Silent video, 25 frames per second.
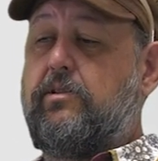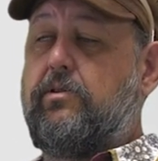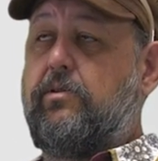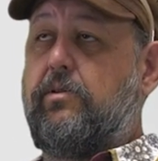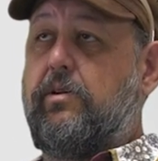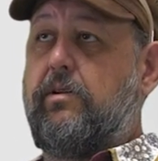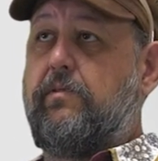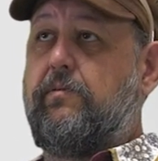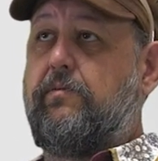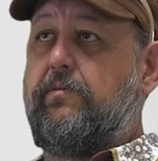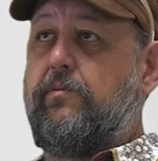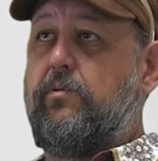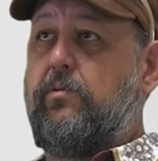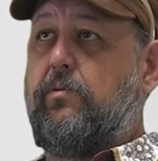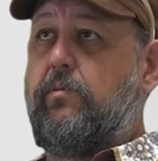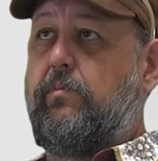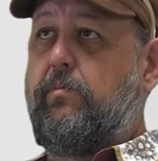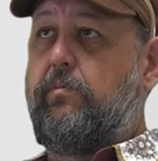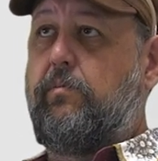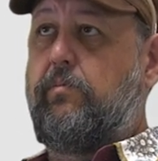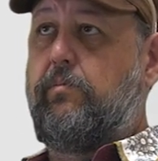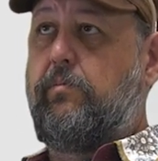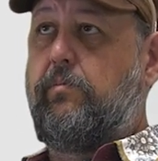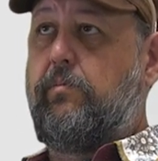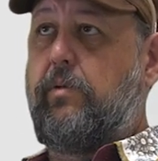sort of
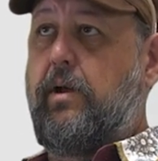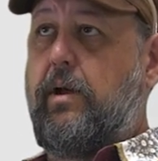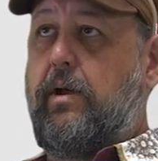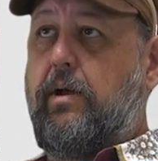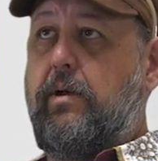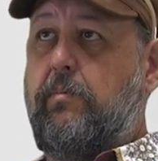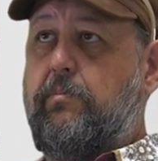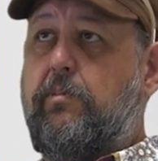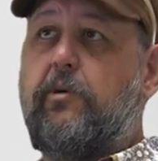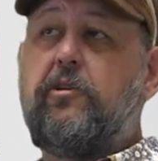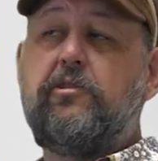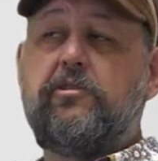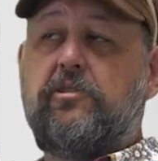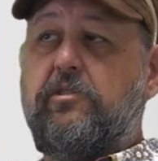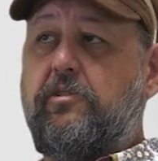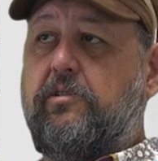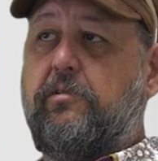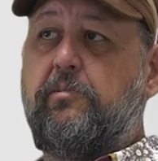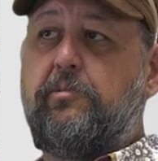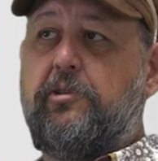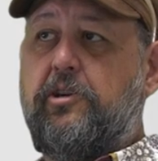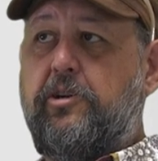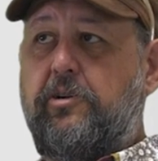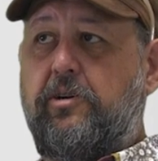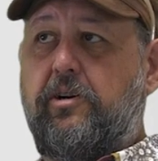Uh, personal
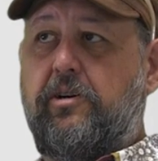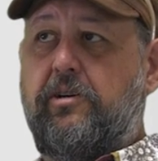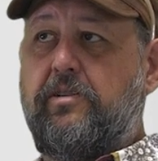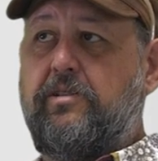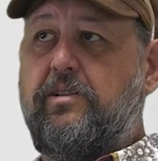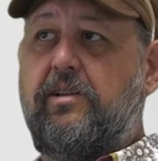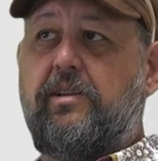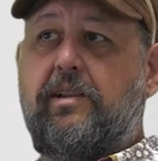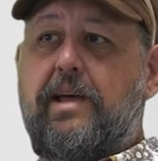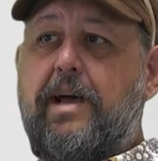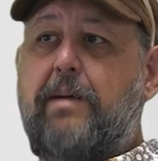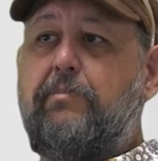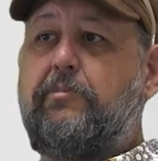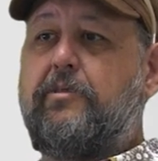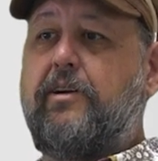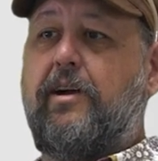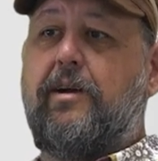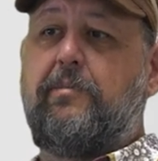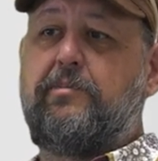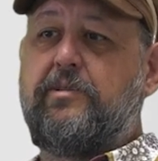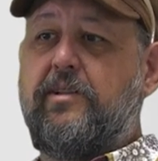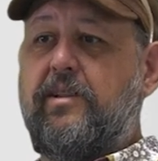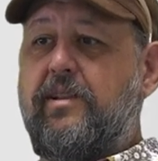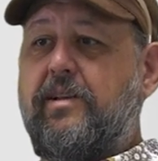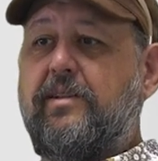computers and
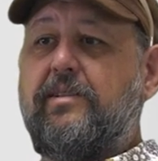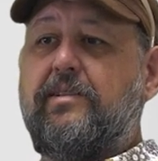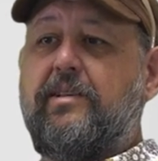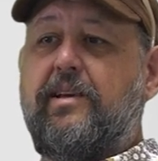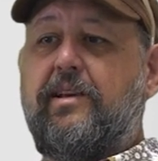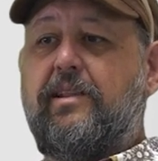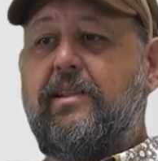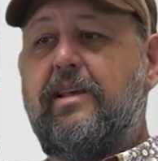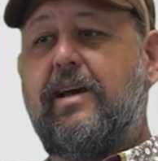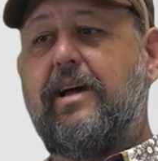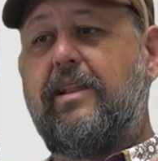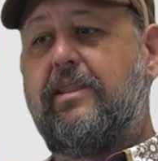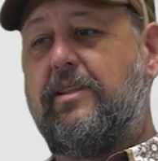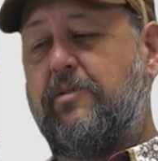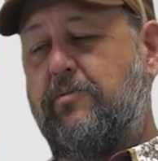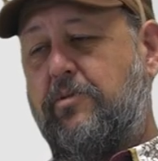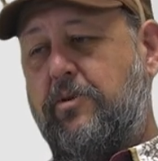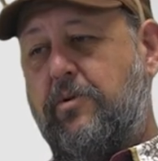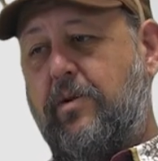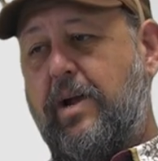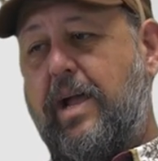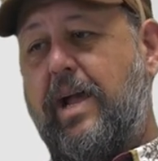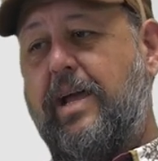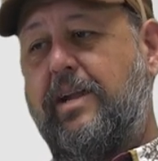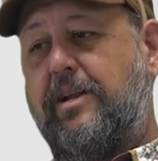laptops and things like that, that
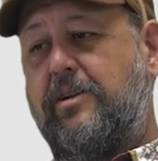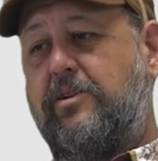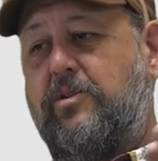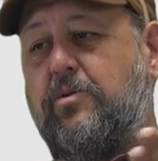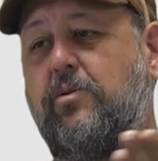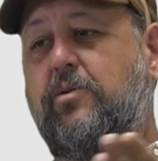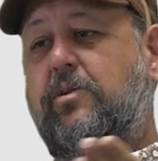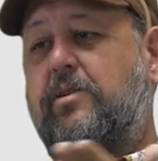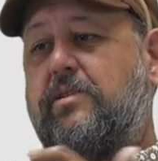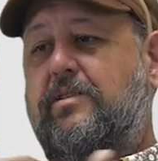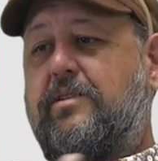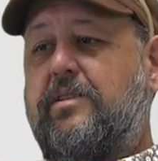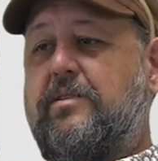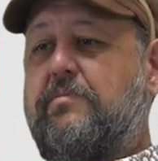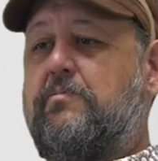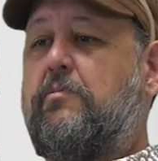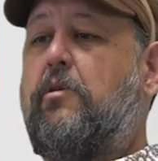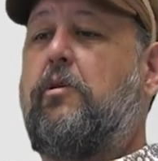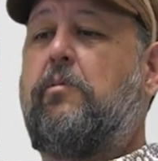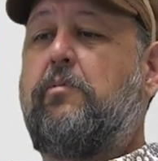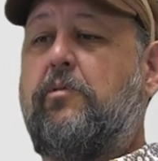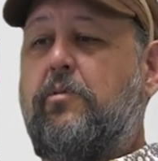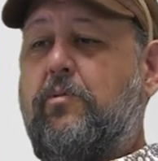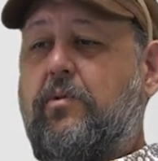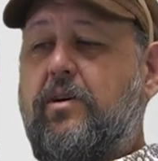we were headed towards this
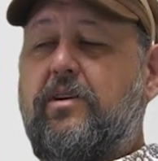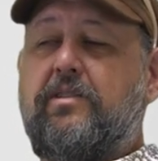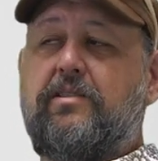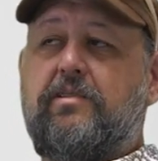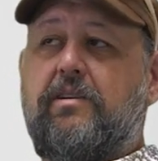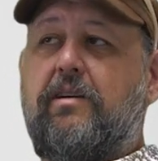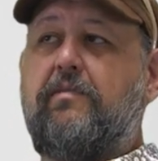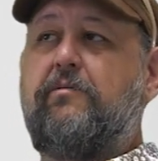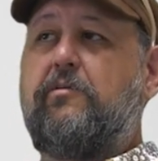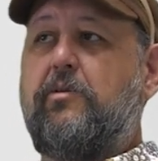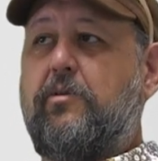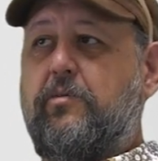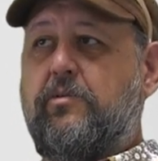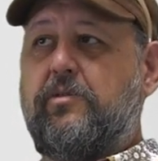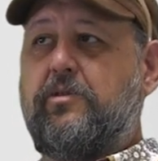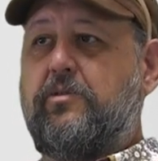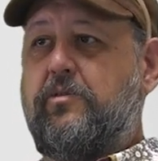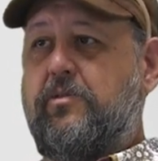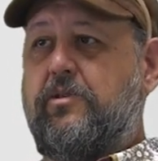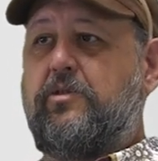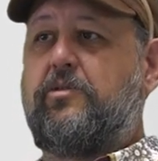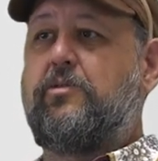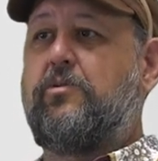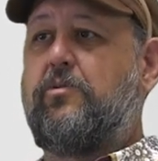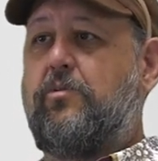moment where software was
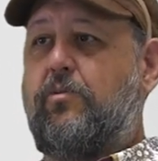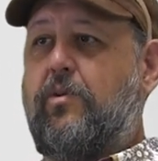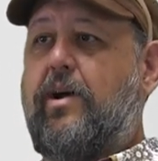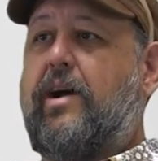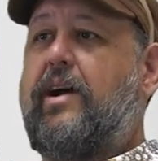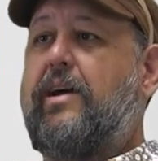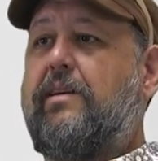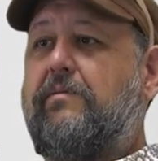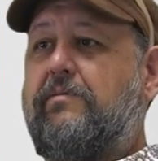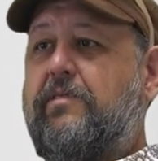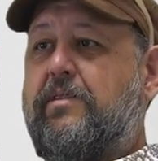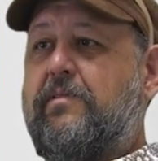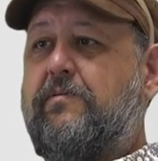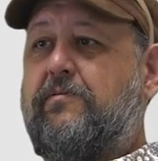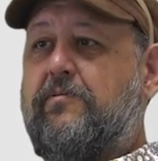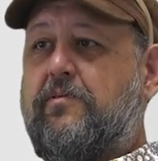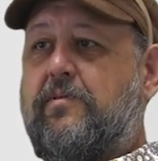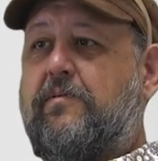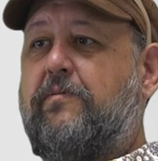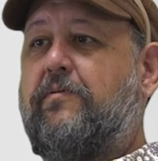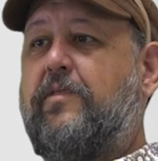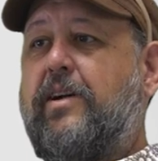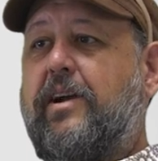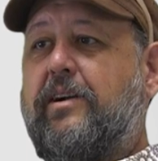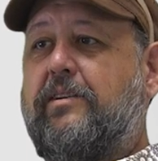going to arrive in the
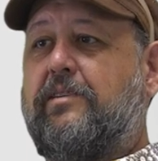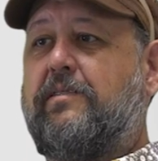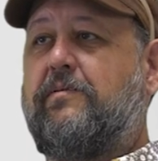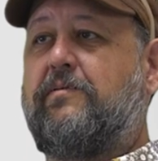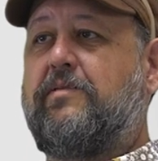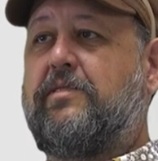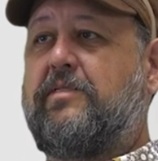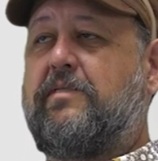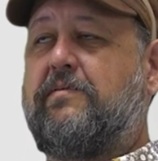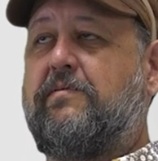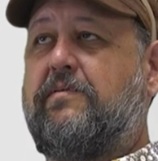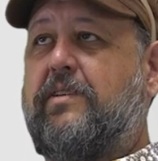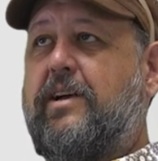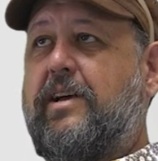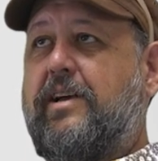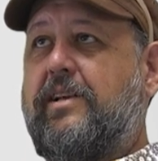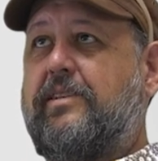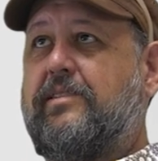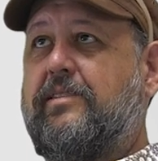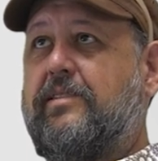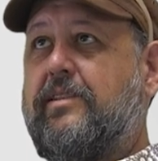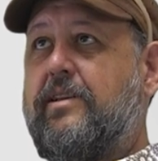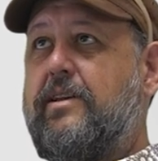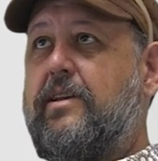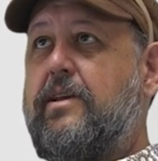form factor of this
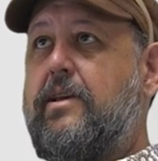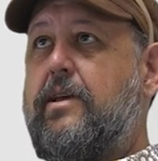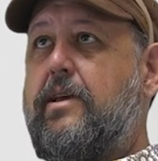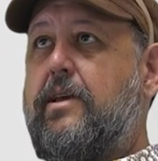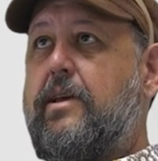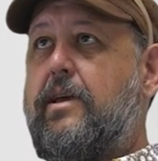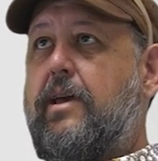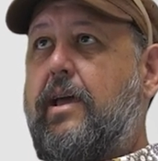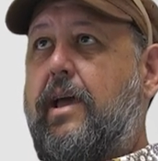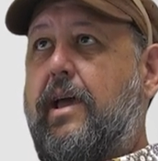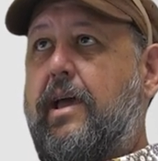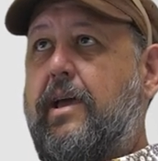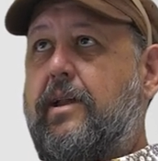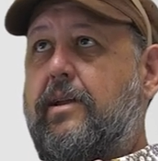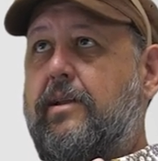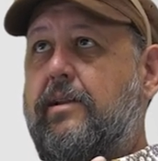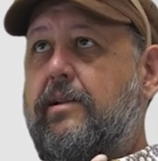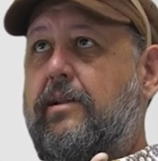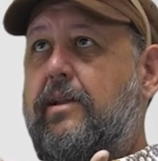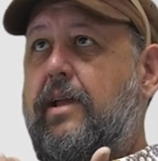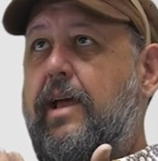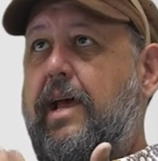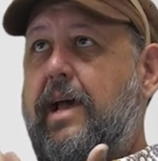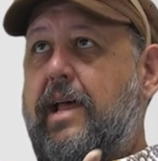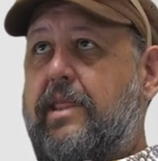device. And
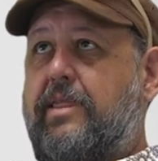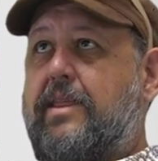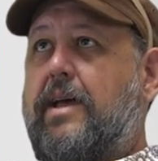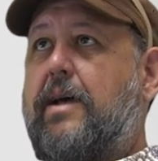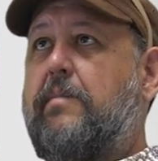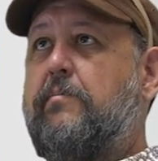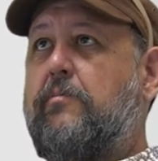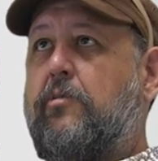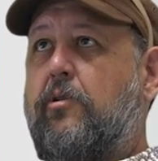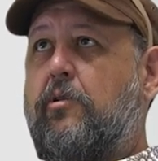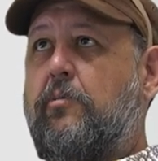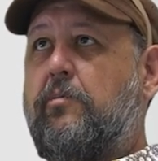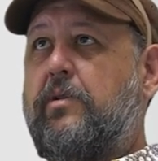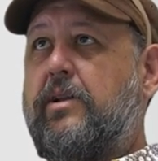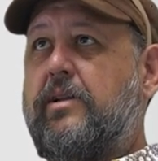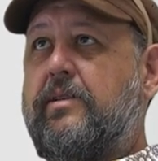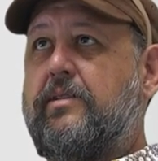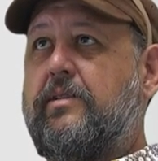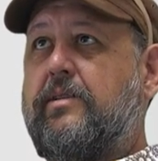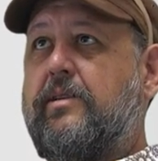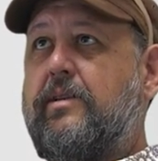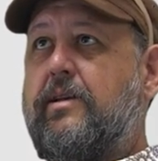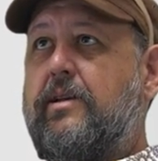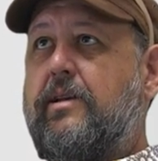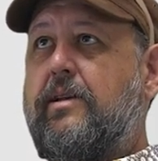at that
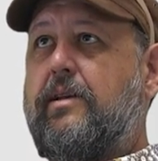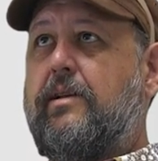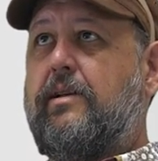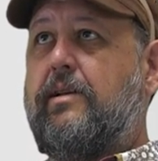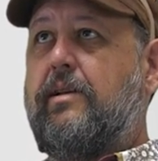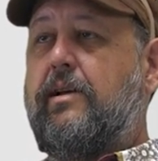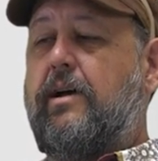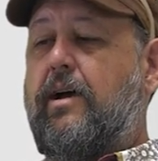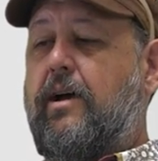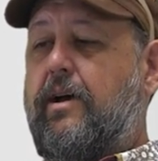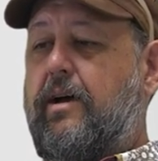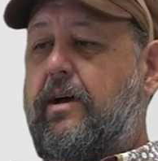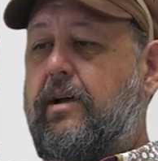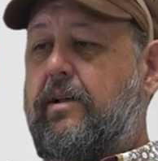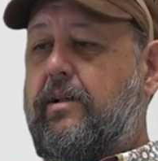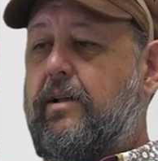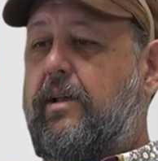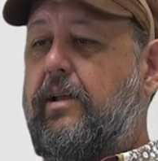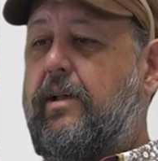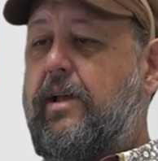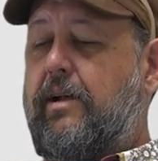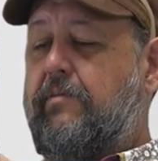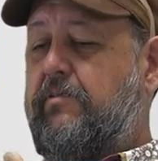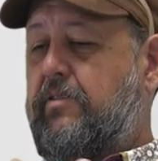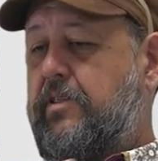moment, uh,
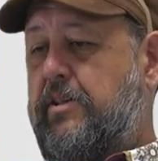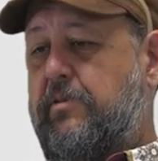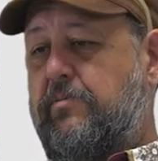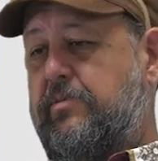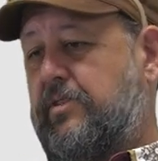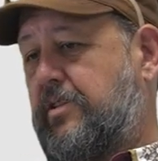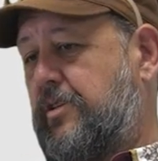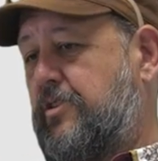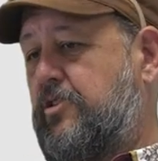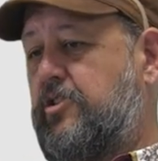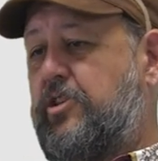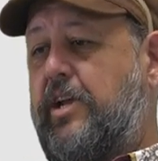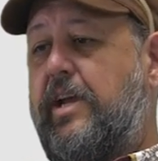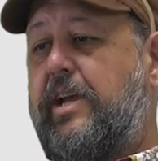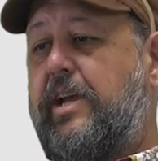everything was going to